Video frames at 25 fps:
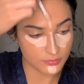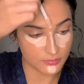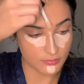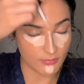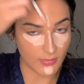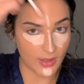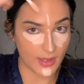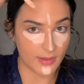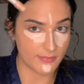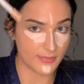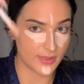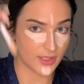
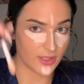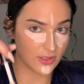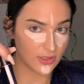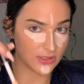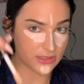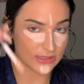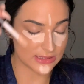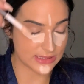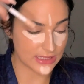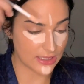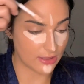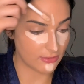My mirror
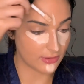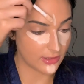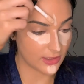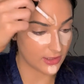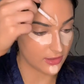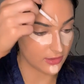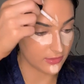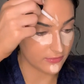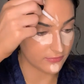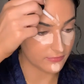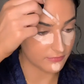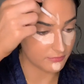is down
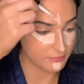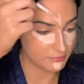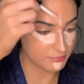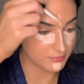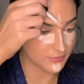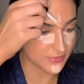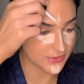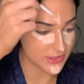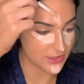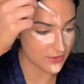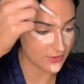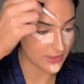here,
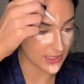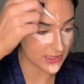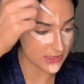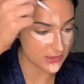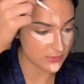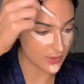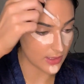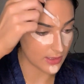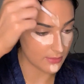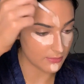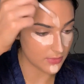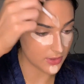so
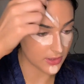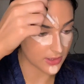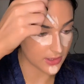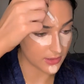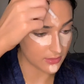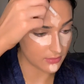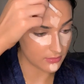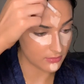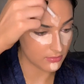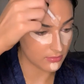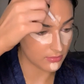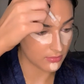that's why I'm
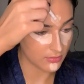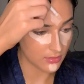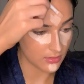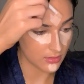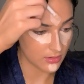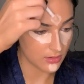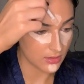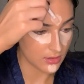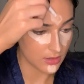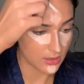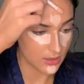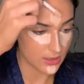looking
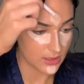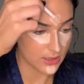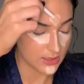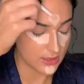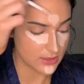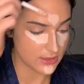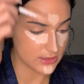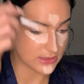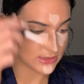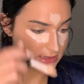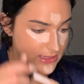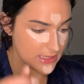
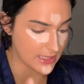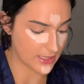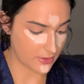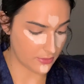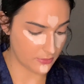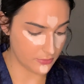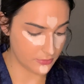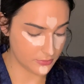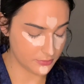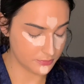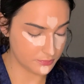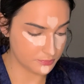
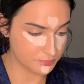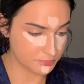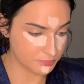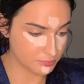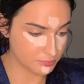down.